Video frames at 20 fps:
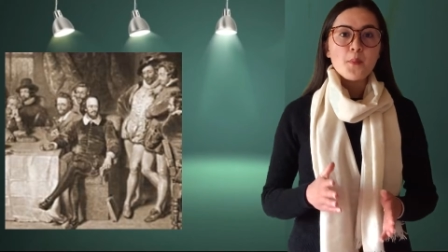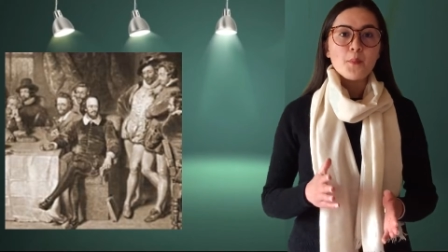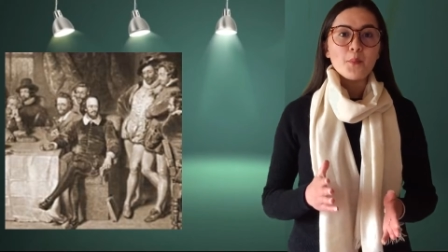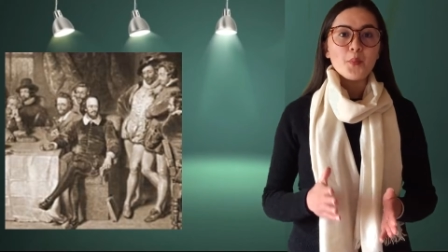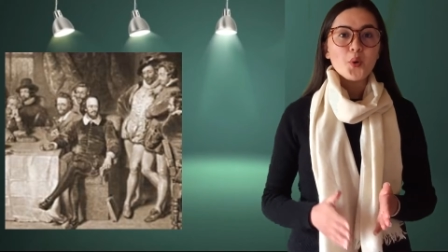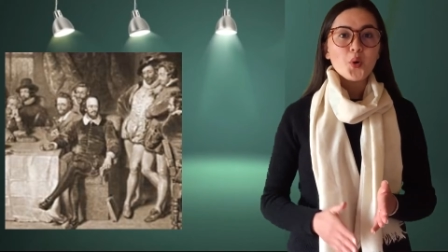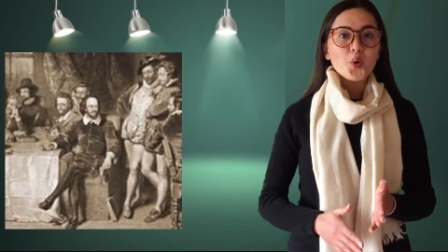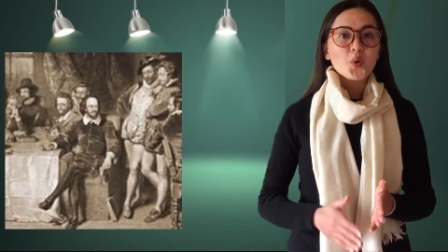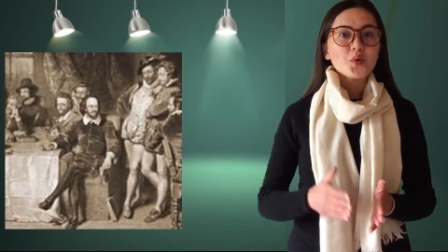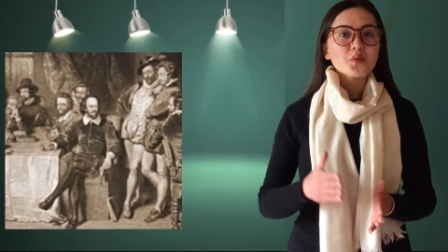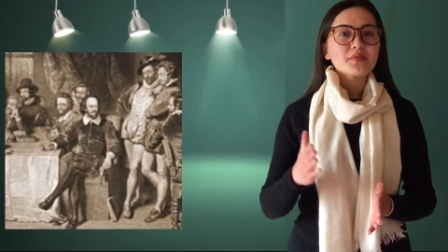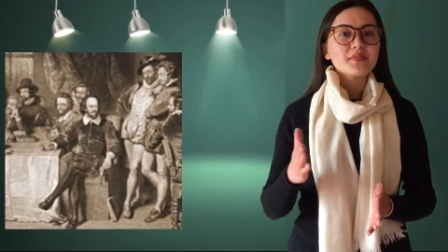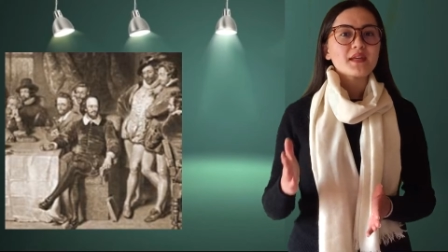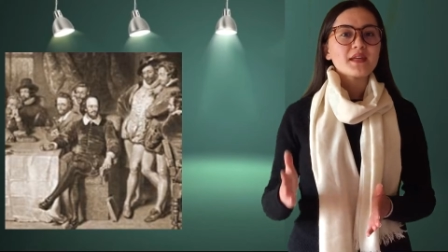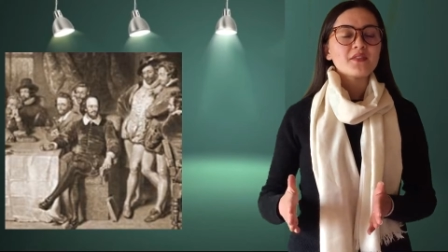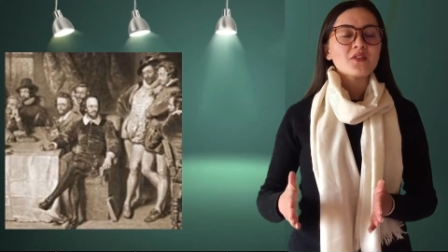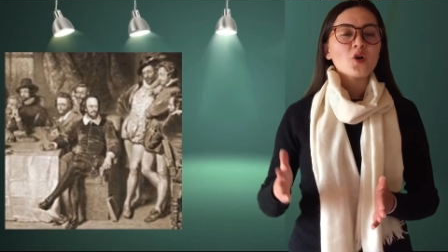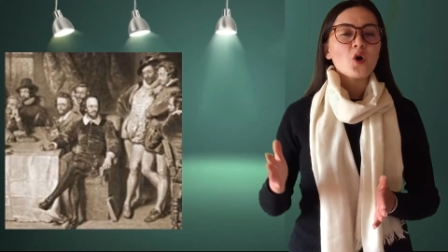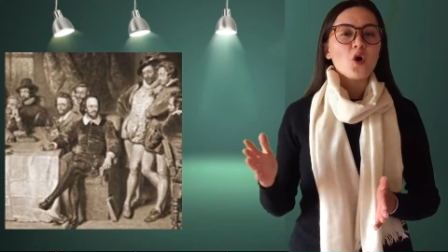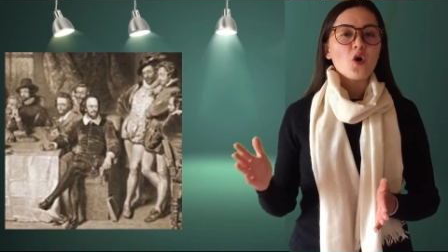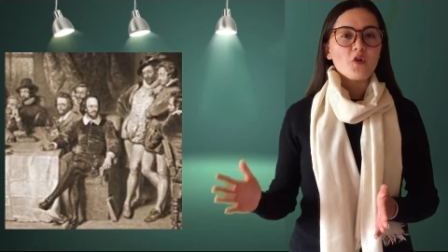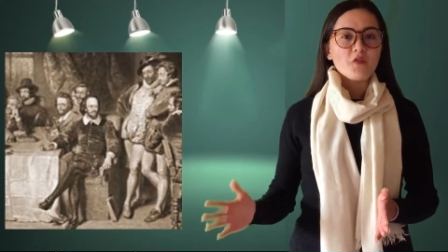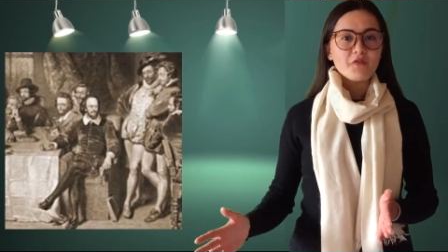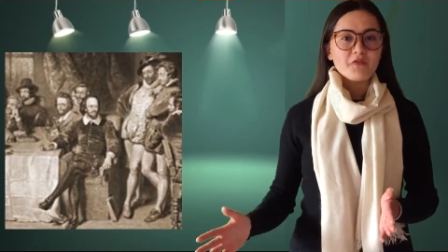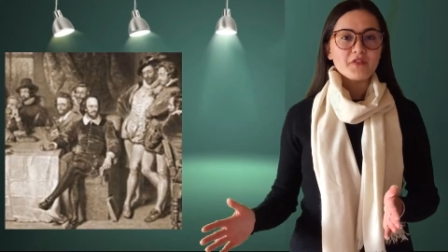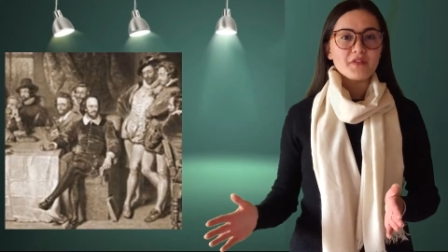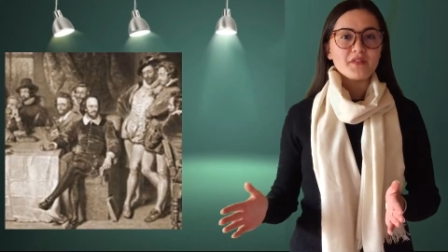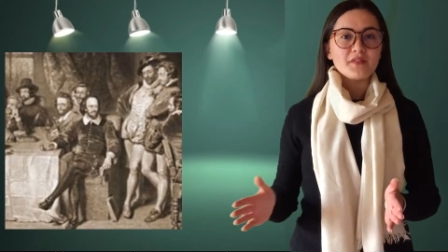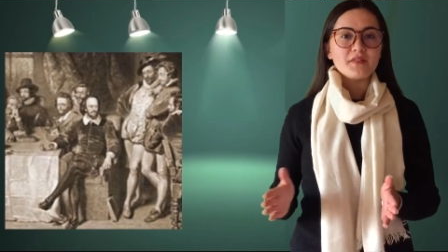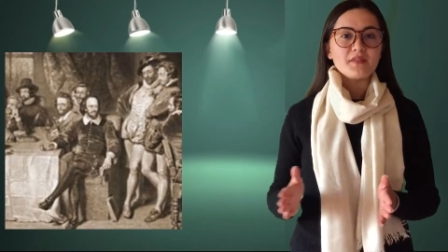more than
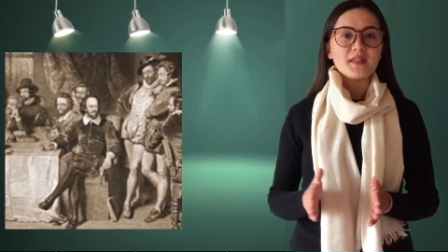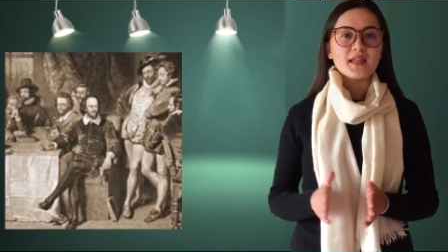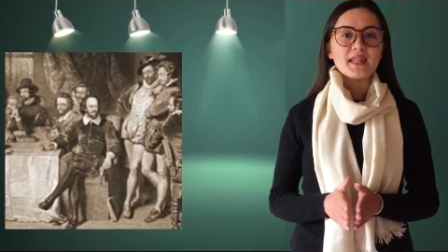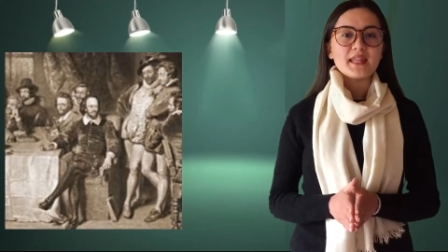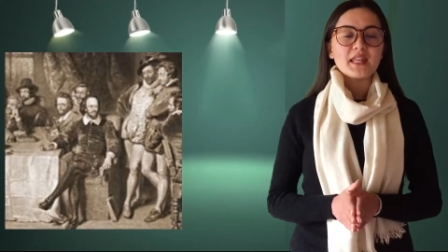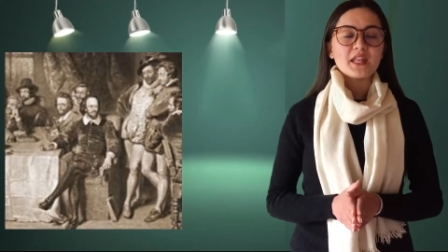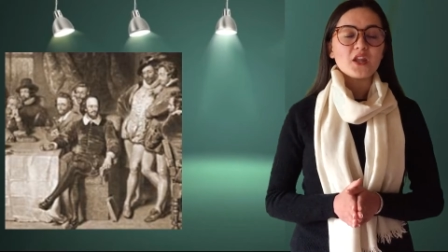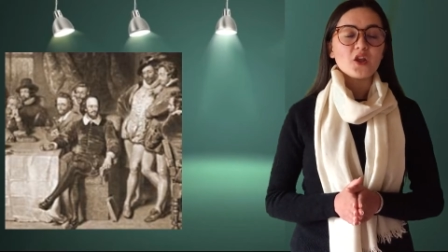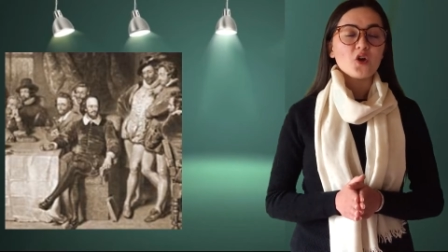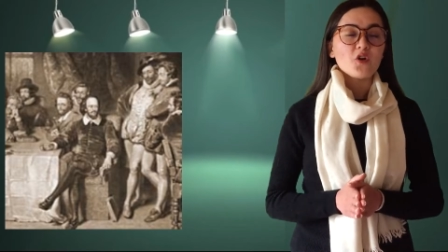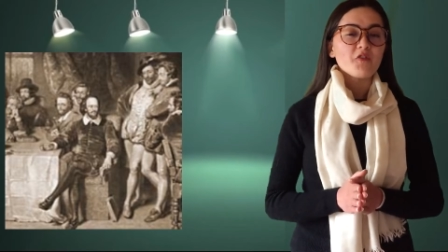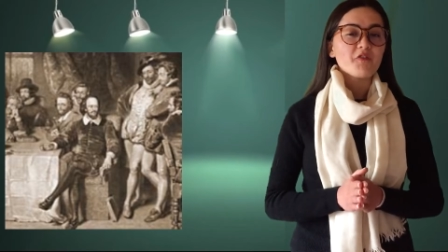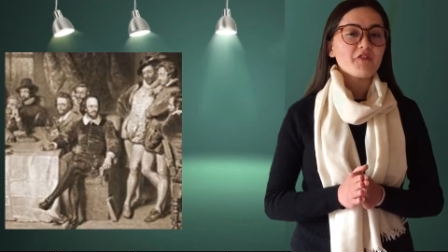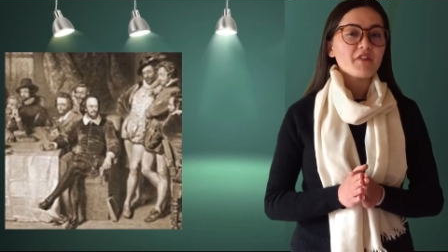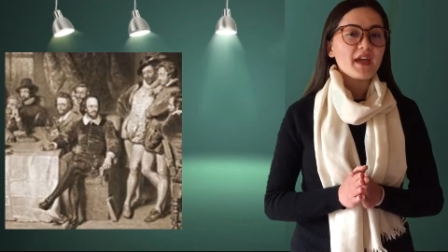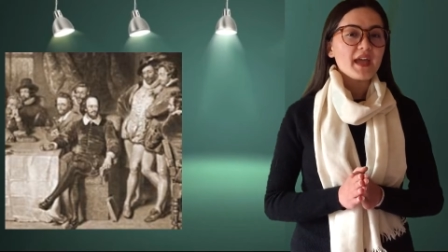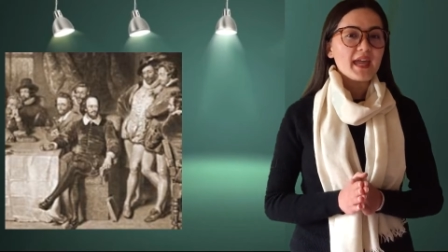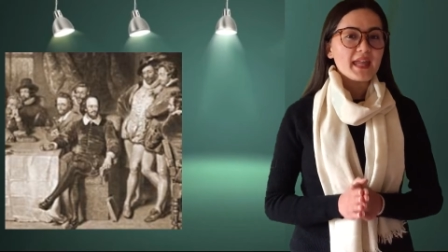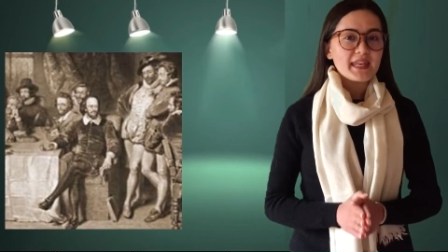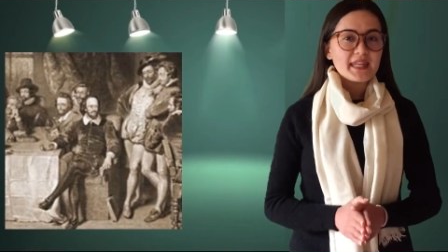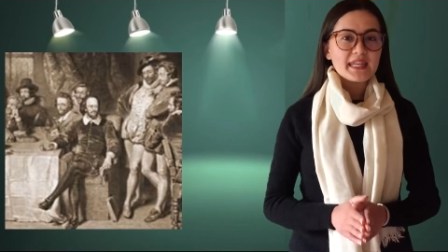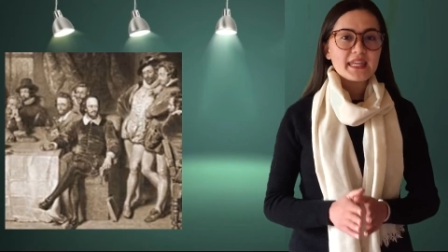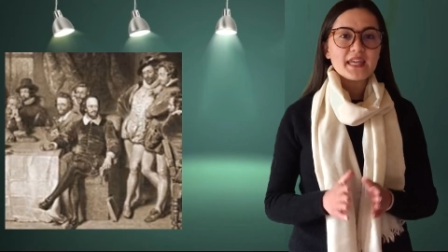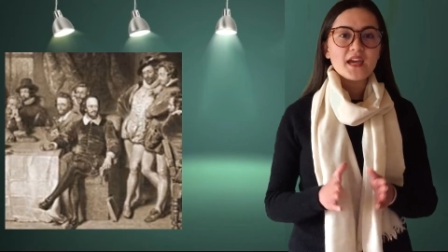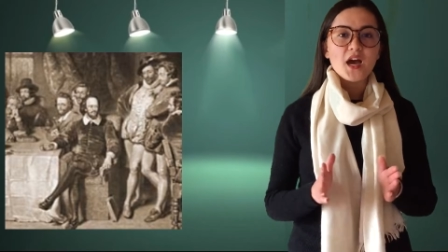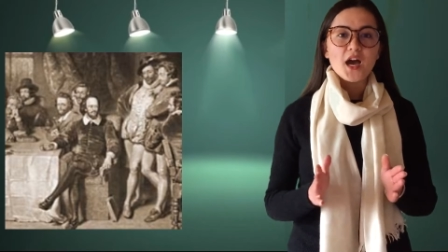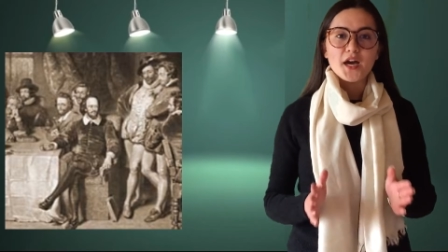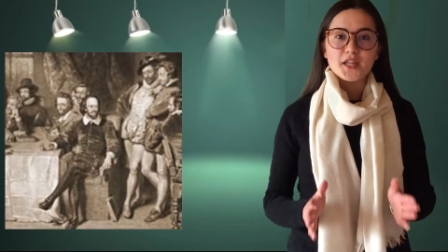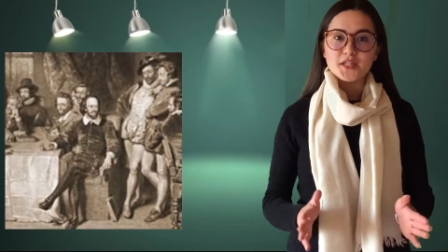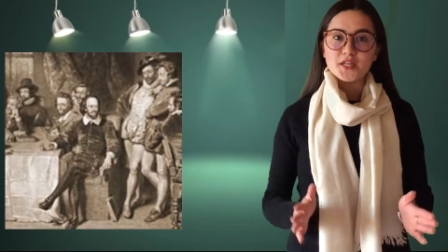often than of any
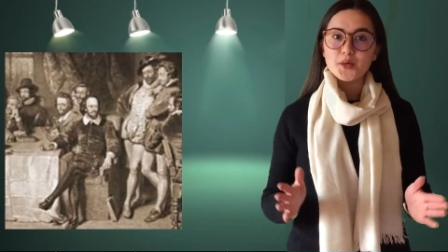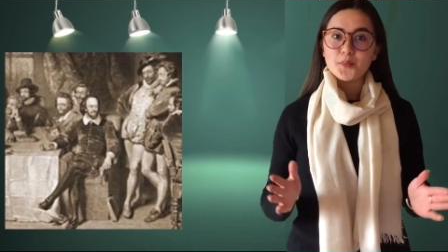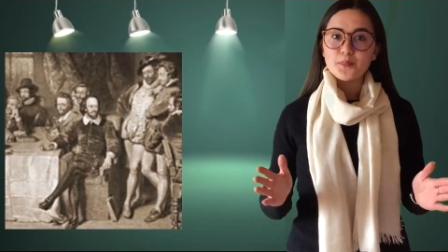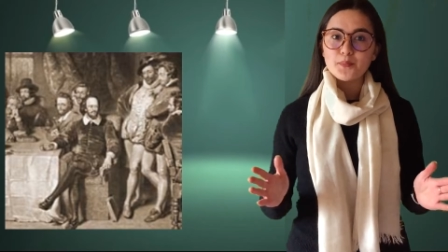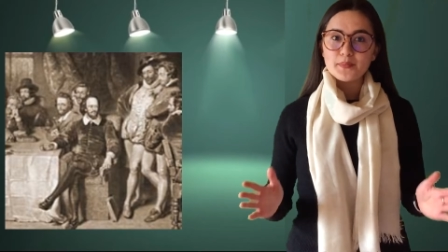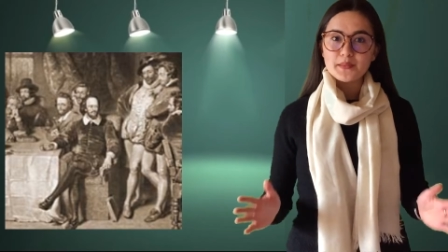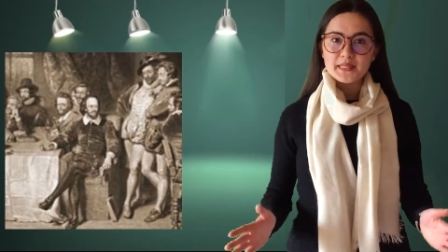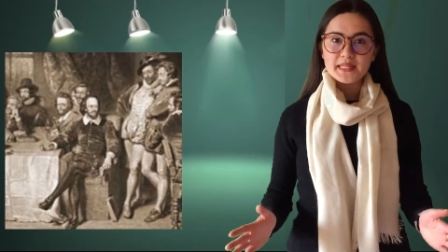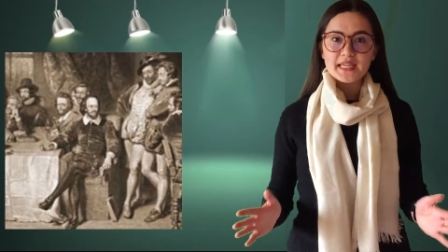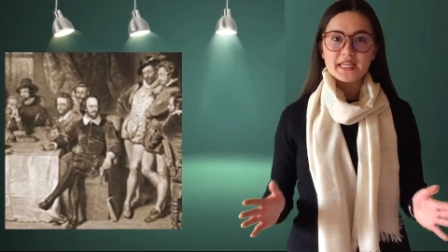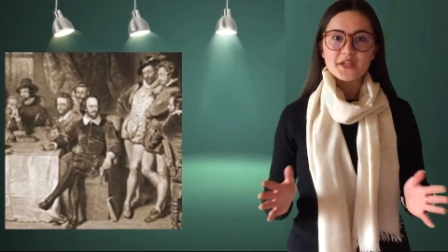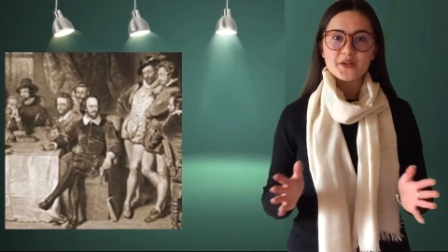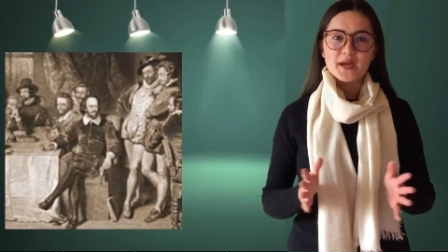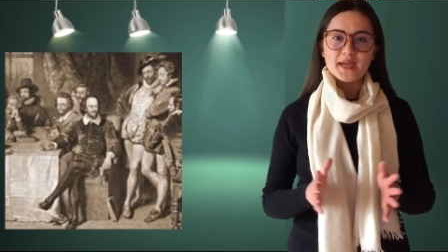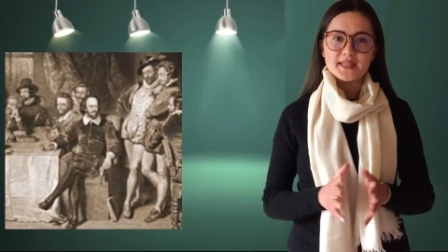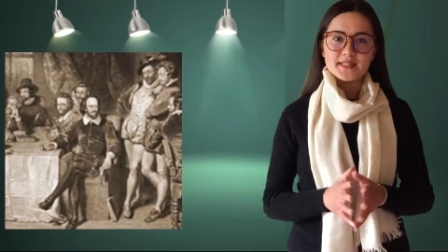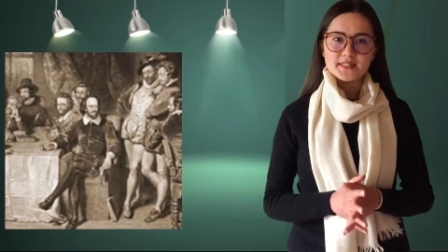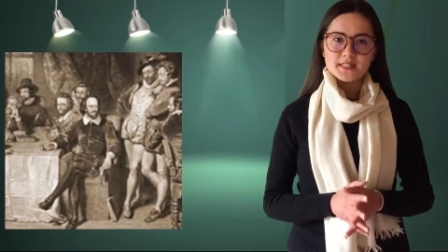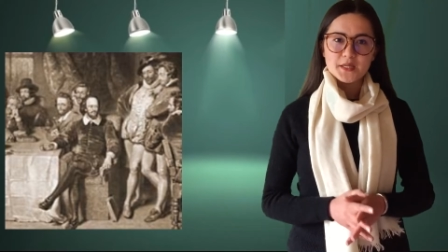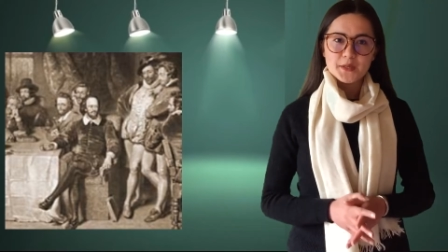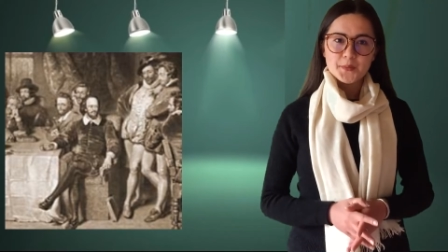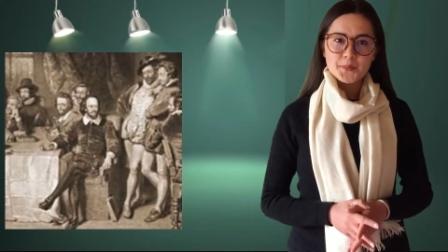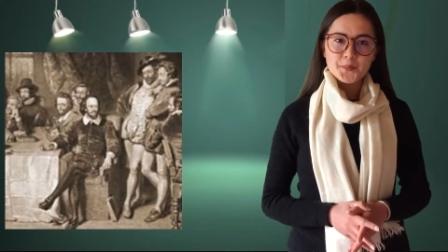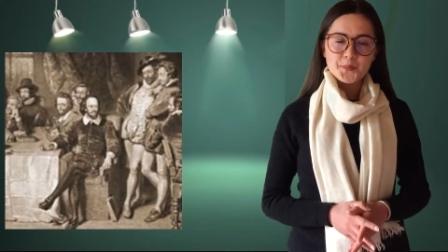other playwright.